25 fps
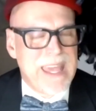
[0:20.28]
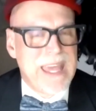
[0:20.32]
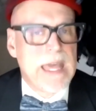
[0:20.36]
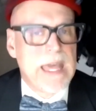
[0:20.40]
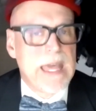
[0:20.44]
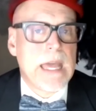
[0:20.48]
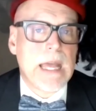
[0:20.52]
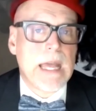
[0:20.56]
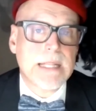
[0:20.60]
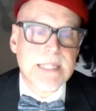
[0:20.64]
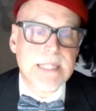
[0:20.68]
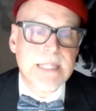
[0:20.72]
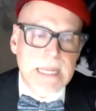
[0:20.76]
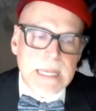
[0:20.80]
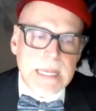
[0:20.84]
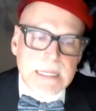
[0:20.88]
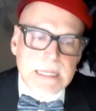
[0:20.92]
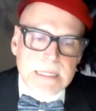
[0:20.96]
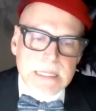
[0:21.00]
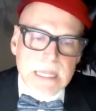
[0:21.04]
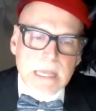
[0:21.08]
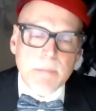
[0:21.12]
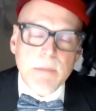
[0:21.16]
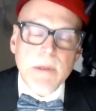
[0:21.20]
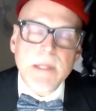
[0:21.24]
It's an
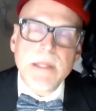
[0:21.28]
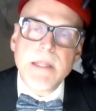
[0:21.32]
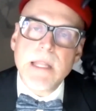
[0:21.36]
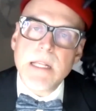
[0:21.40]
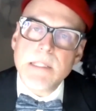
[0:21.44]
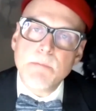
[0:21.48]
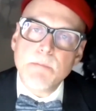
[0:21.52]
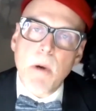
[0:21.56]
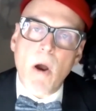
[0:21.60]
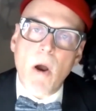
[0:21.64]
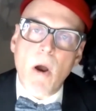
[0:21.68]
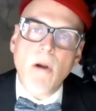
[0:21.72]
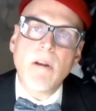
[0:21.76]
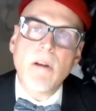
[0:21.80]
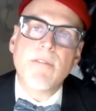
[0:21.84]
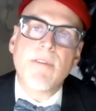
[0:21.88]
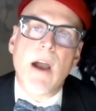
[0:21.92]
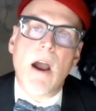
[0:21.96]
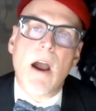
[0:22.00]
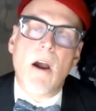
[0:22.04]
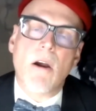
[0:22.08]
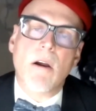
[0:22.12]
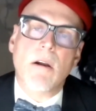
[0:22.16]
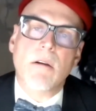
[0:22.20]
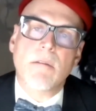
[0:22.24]
exhibit that's part of
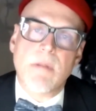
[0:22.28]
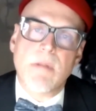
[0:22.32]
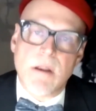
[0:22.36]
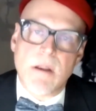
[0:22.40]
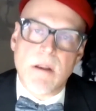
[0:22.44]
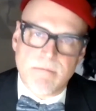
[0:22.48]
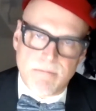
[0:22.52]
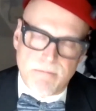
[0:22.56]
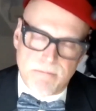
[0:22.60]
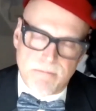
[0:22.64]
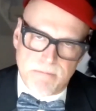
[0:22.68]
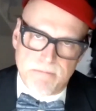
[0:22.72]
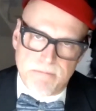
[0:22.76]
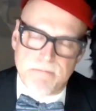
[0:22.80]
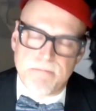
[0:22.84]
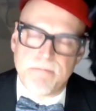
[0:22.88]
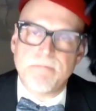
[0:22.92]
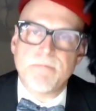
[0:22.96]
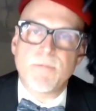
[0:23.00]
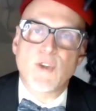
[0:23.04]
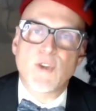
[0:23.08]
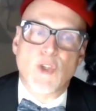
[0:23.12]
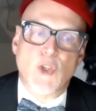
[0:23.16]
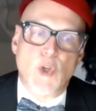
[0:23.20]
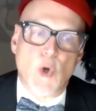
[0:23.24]
our
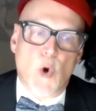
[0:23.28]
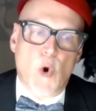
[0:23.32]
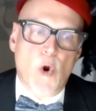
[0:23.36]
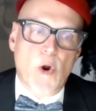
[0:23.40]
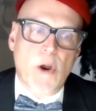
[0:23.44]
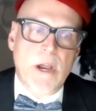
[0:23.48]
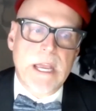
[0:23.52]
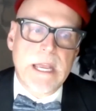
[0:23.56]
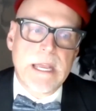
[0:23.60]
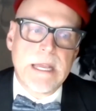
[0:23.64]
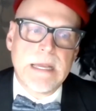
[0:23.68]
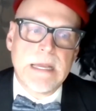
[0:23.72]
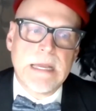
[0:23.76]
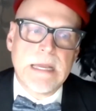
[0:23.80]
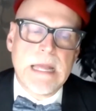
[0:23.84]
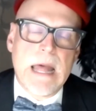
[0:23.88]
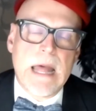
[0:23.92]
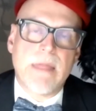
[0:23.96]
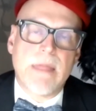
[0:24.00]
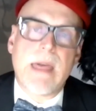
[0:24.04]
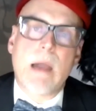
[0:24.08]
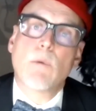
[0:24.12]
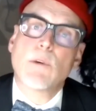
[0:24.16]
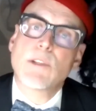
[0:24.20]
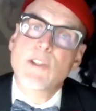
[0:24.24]
story
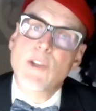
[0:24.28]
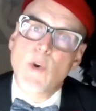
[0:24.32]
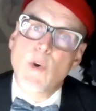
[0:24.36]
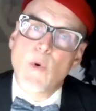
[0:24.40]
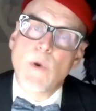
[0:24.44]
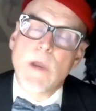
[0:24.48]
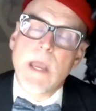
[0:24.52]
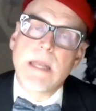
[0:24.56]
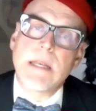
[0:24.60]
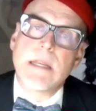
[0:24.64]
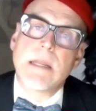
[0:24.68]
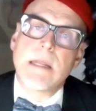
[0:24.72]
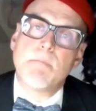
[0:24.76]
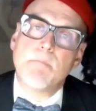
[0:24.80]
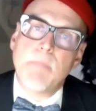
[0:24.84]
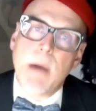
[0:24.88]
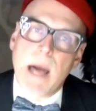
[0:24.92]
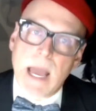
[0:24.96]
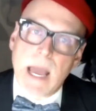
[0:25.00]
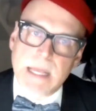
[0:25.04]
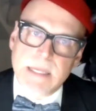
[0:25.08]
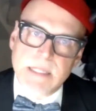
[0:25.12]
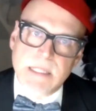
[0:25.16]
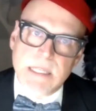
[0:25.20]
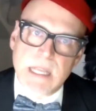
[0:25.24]
that was created
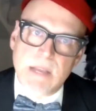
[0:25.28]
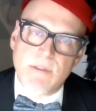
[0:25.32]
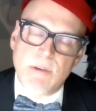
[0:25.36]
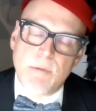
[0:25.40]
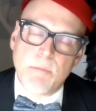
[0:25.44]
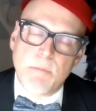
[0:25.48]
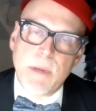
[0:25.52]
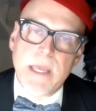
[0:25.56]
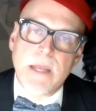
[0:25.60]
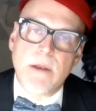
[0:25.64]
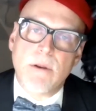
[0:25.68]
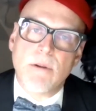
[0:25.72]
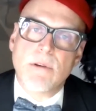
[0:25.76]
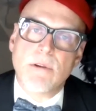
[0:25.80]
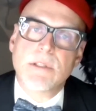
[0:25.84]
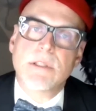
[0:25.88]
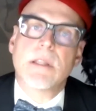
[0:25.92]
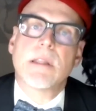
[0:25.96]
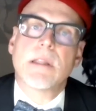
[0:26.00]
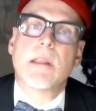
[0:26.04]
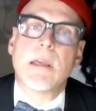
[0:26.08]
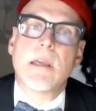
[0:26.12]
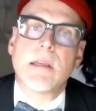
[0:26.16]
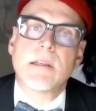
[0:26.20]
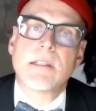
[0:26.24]
by Steven Peters
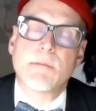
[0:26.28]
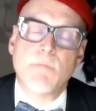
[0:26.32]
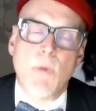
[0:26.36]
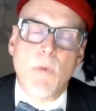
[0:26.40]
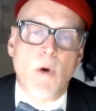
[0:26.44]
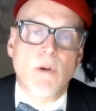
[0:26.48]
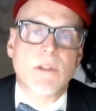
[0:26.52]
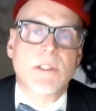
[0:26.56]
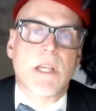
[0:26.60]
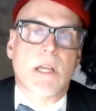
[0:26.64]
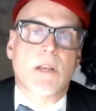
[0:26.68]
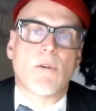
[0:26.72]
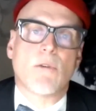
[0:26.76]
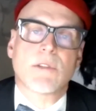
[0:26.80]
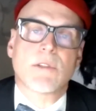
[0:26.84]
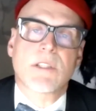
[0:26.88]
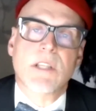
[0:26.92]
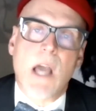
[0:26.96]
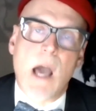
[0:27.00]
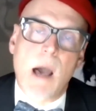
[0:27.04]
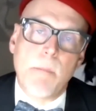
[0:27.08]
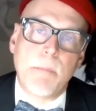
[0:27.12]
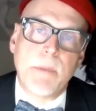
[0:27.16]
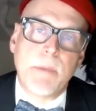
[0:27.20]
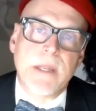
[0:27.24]
and the SmokeSygnals
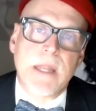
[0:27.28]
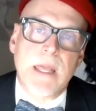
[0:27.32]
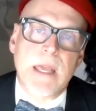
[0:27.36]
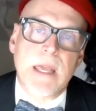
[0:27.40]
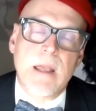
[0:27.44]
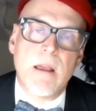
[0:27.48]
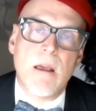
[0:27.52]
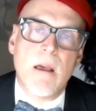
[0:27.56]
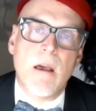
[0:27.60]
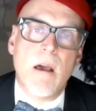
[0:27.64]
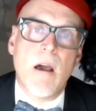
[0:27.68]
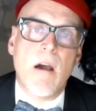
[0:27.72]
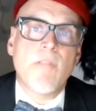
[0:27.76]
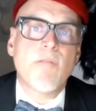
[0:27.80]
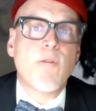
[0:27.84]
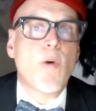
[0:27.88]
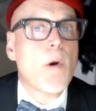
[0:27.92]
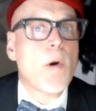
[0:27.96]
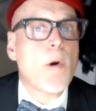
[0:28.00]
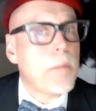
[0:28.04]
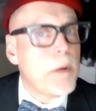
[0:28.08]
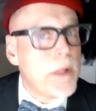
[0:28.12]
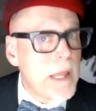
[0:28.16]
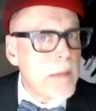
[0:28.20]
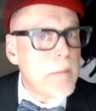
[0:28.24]
Company
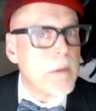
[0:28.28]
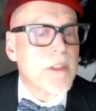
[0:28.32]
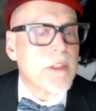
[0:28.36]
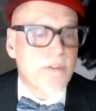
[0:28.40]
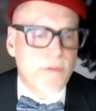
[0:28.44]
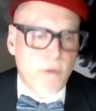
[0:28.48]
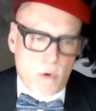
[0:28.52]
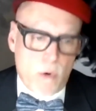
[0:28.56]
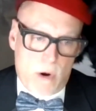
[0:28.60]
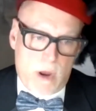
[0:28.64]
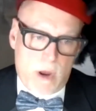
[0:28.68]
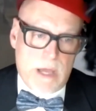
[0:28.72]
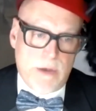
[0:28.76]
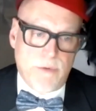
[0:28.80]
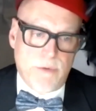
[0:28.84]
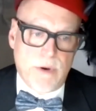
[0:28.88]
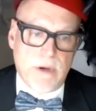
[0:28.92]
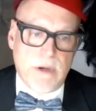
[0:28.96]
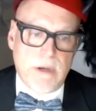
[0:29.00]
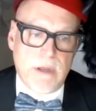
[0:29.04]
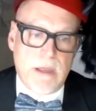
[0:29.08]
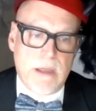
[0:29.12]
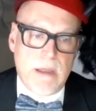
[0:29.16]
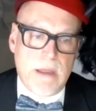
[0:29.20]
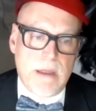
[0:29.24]
for Plymouth 400
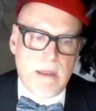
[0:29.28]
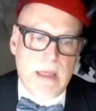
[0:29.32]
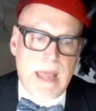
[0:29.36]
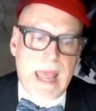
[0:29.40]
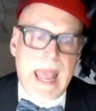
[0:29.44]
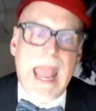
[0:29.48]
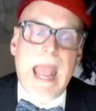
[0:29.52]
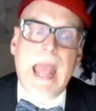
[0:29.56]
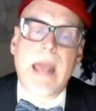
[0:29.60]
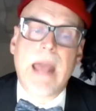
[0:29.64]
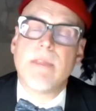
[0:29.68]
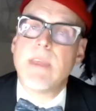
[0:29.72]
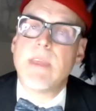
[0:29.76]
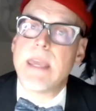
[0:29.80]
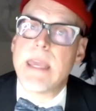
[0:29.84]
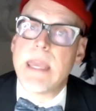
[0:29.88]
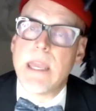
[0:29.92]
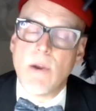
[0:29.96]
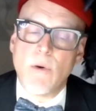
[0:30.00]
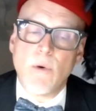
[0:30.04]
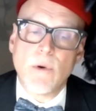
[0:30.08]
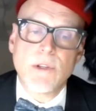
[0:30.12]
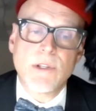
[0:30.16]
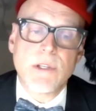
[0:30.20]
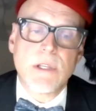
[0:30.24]
and the
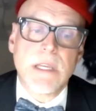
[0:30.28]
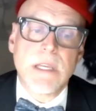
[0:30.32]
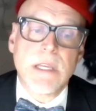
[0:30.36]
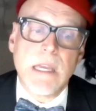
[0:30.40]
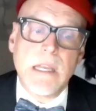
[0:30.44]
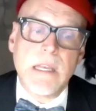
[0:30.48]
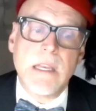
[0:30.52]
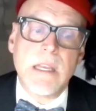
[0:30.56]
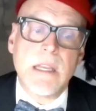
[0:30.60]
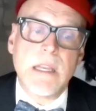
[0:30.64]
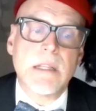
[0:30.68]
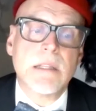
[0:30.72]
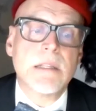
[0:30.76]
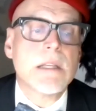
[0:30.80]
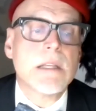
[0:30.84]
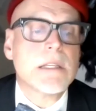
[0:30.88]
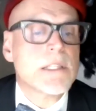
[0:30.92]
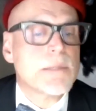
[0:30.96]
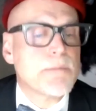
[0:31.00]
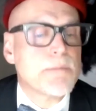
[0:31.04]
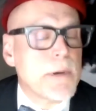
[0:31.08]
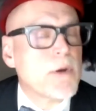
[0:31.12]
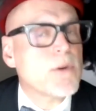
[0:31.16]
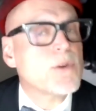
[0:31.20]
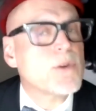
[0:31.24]
Indian
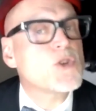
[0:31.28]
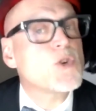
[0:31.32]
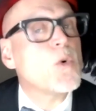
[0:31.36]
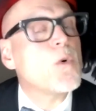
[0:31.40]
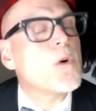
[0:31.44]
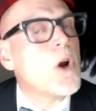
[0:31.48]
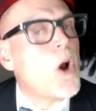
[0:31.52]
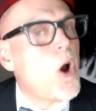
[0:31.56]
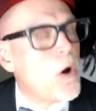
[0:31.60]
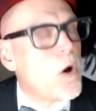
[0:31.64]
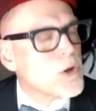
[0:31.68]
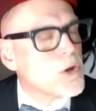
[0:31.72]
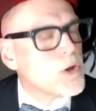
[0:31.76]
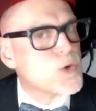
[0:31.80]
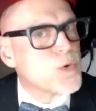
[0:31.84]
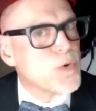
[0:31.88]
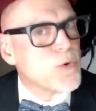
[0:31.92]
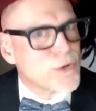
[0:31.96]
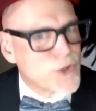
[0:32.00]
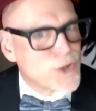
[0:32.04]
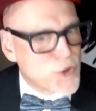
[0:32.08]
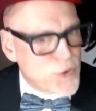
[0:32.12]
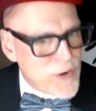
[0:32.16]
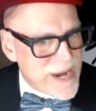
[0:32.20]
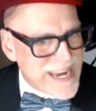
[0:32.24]
Spiritual Cultural
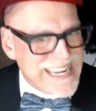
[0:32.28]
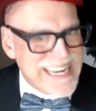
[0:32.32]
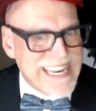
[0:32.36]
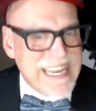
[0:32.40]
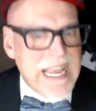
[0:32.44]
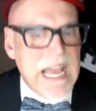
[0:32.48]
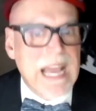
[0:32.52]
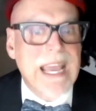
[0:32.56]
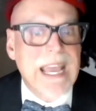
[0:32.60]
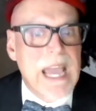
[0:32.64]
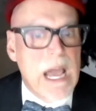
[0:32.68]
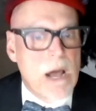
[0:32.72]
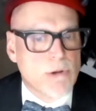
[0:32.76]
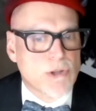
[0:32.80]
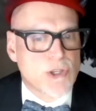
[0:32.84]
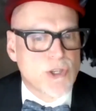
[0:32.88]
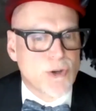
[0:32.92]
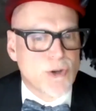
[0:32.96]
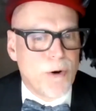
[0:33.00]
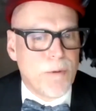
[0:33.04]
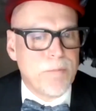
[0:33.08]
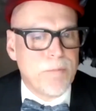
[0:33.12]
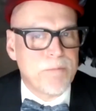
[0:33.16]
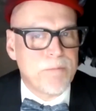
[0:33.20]
Training Council.